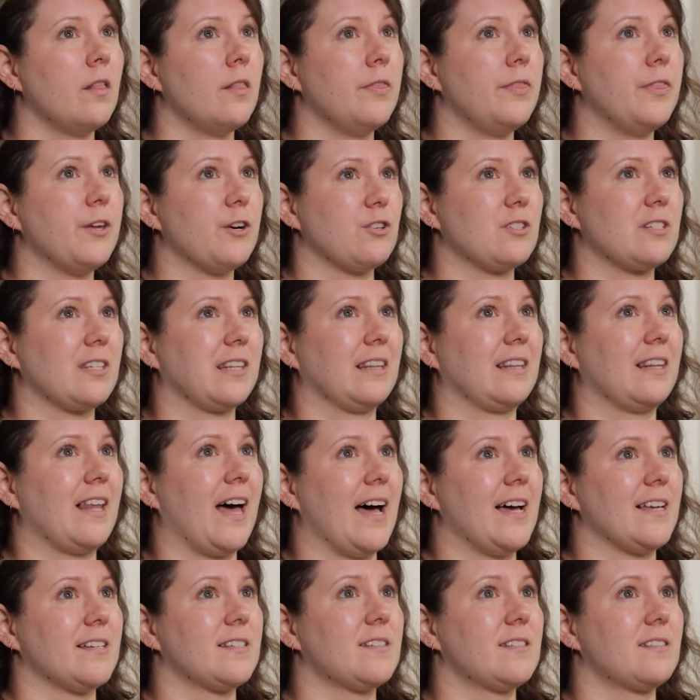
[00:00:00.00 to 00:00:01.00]
There's
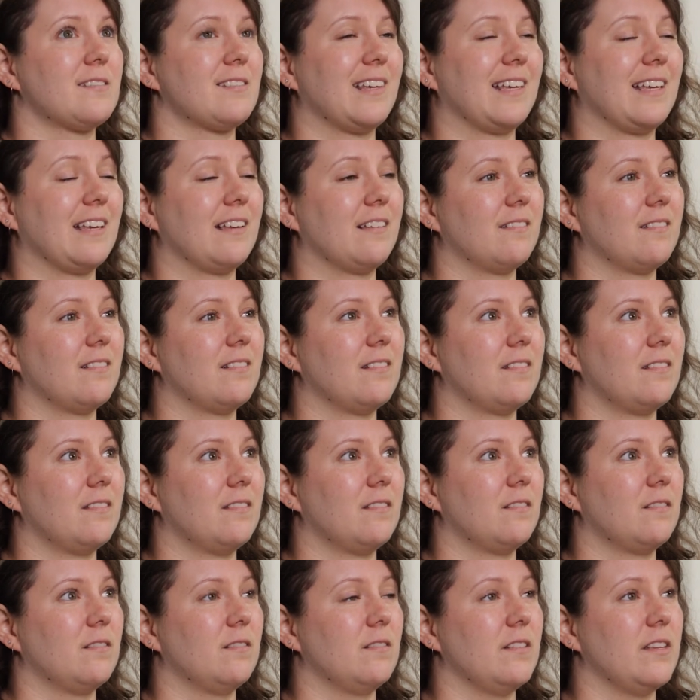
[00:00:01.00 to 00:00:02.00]
less
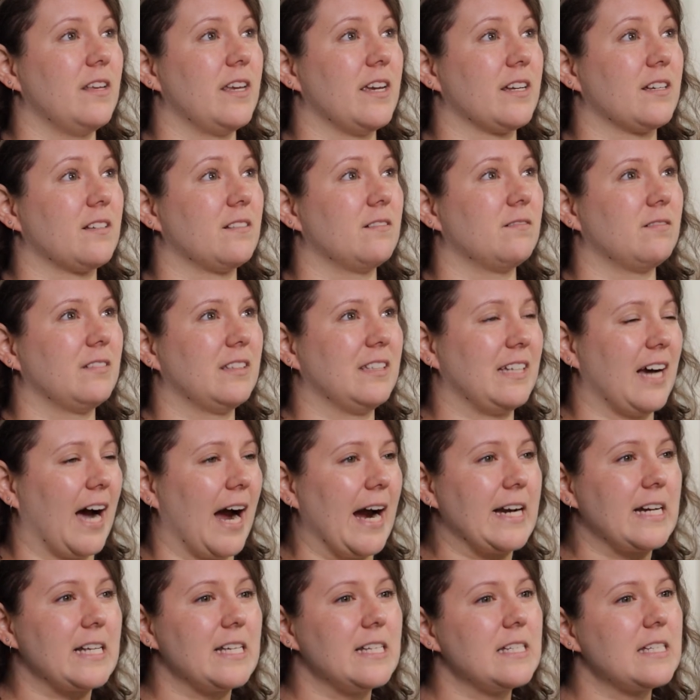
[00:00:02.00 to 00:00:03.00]

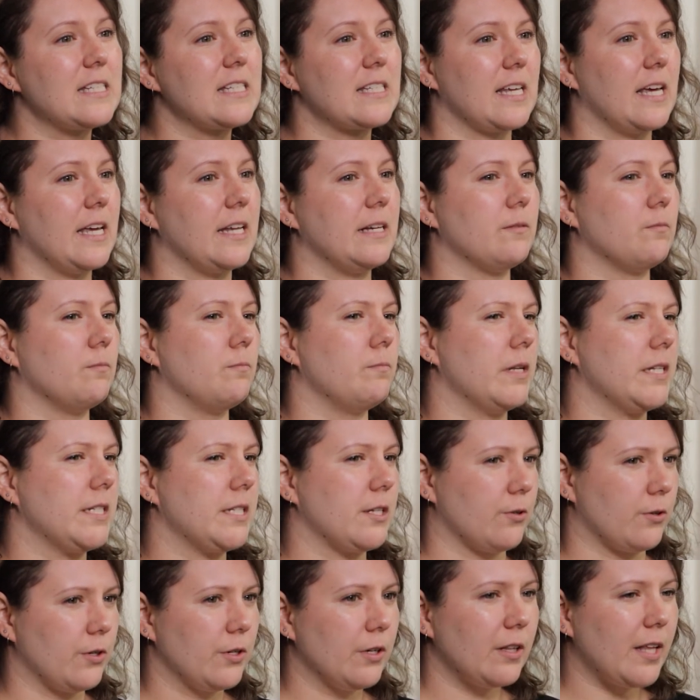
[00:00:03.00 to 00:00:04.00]
guidance and
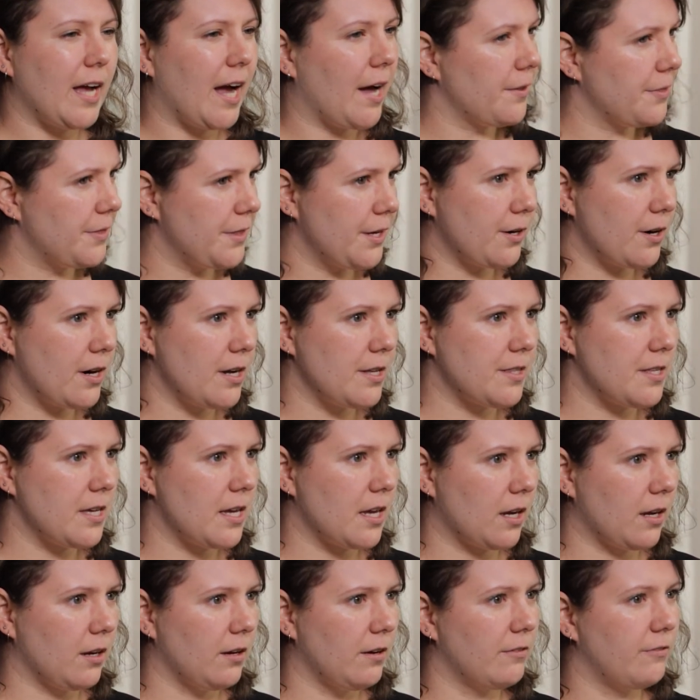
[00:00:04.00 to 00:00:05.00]
material out there, I
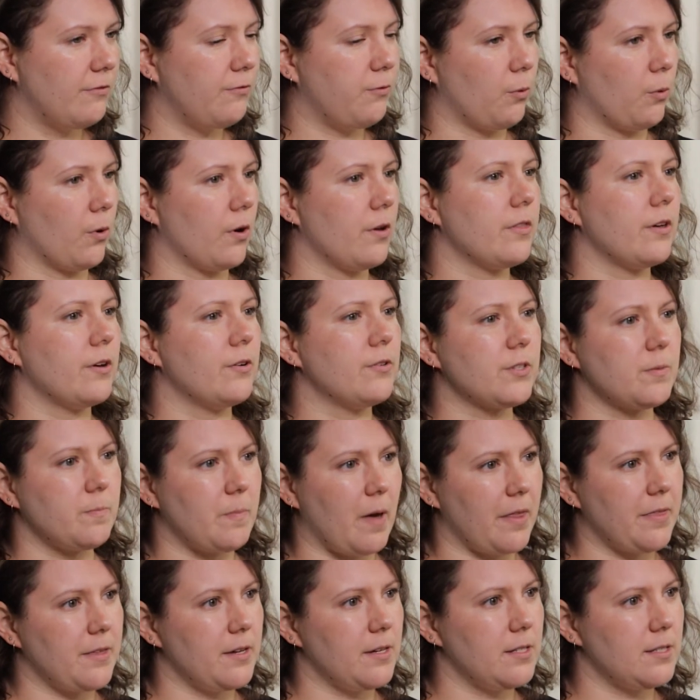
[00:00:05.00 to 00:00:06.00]
think, for those
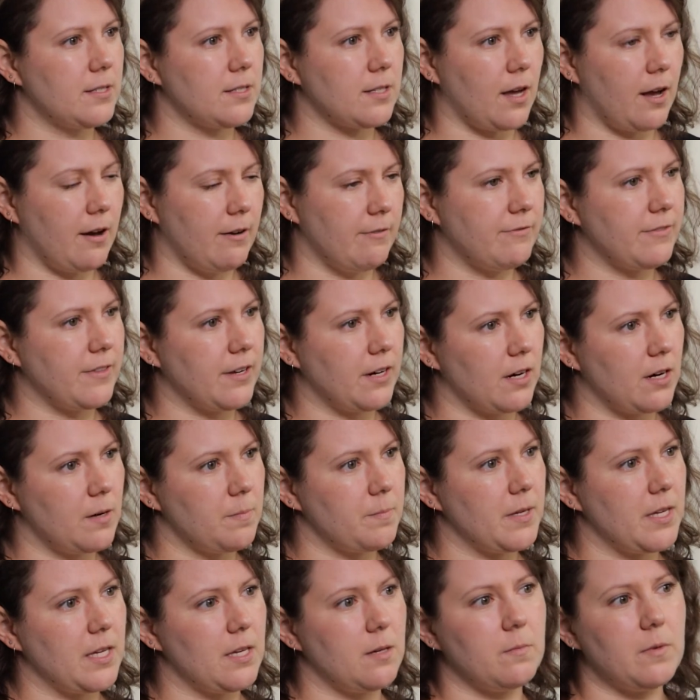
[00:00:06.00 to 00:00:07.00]
methods of
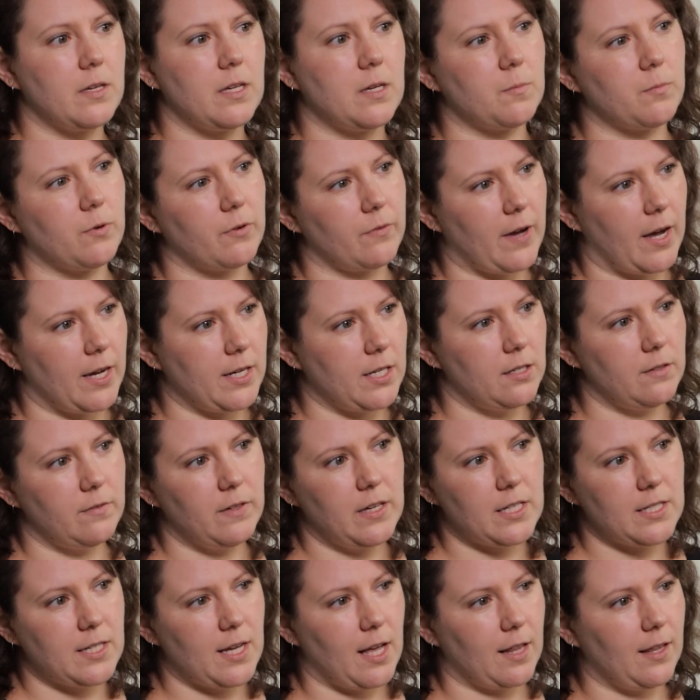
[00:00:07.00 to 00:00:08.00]
therapy being provided
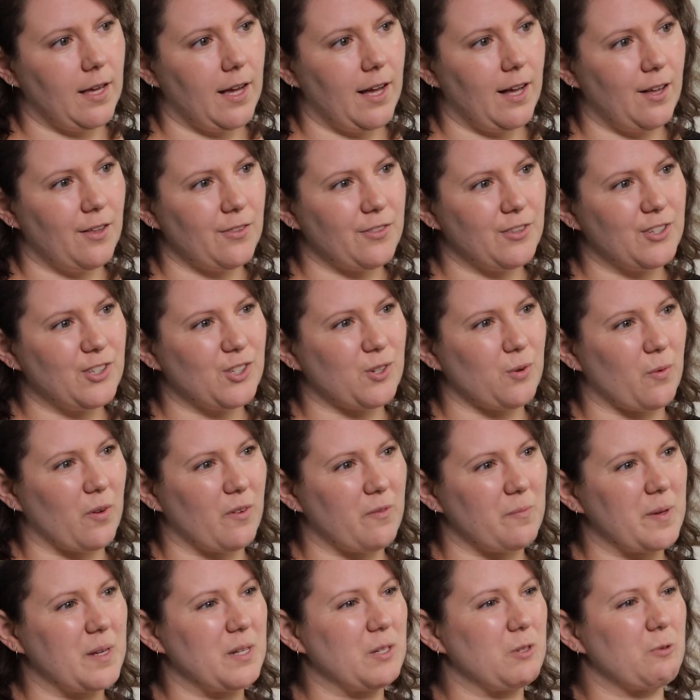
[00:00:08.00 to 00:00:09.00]
via telehealth. And so
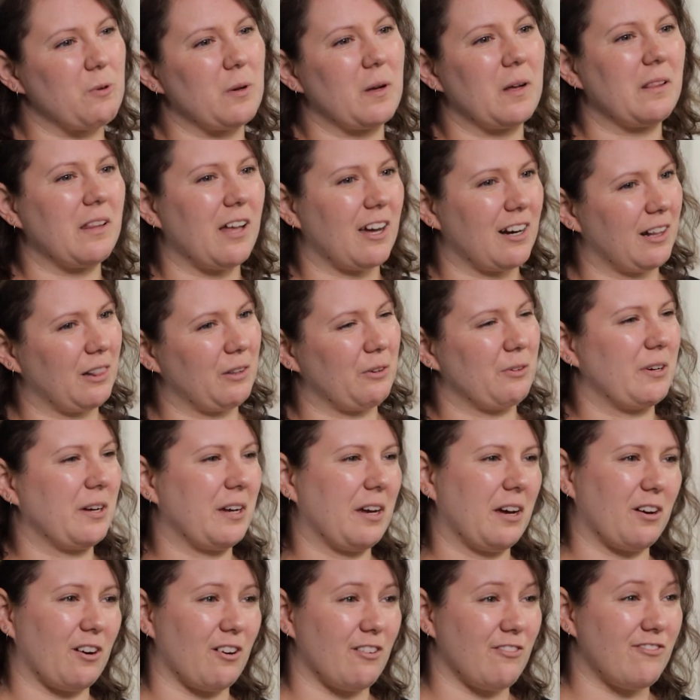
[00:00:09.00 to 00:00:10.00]
we've been doing a lot of
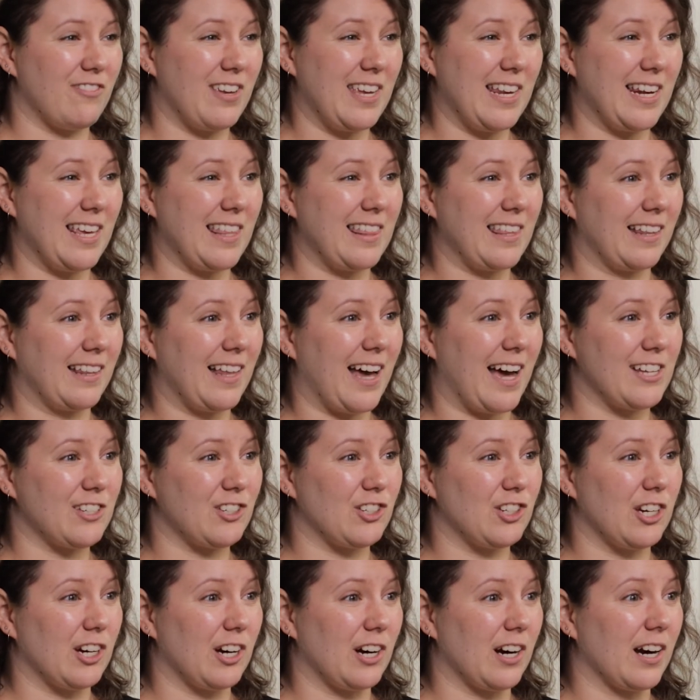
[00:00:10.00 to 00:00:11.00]
learning on our feet in the
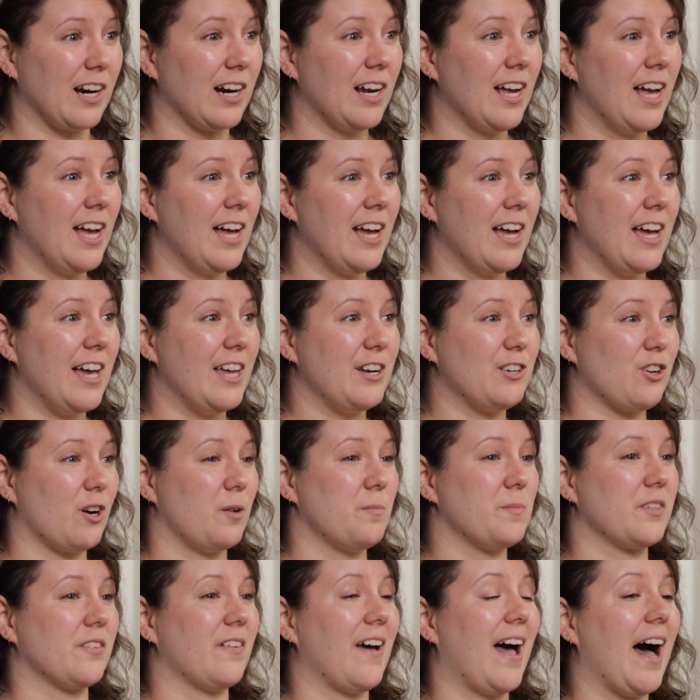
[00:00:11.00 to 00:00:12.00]
last year in
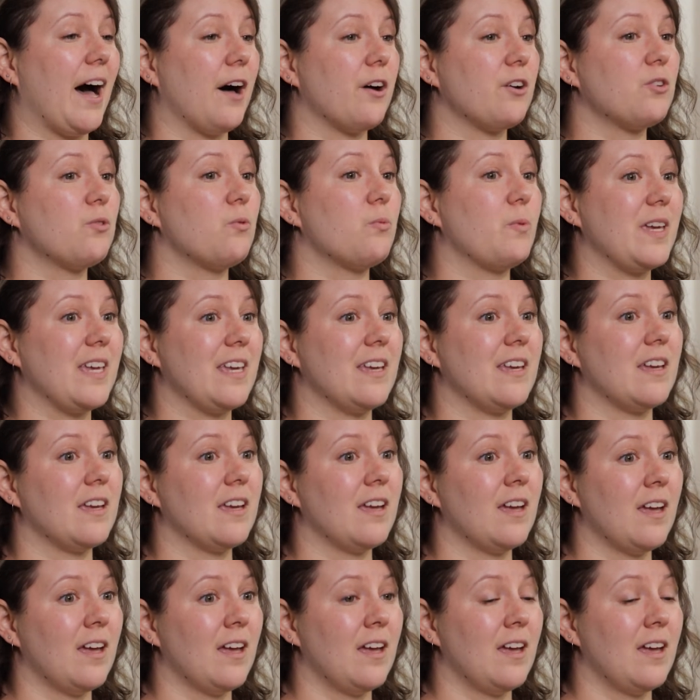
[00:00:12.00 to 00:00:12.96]
terms of how do we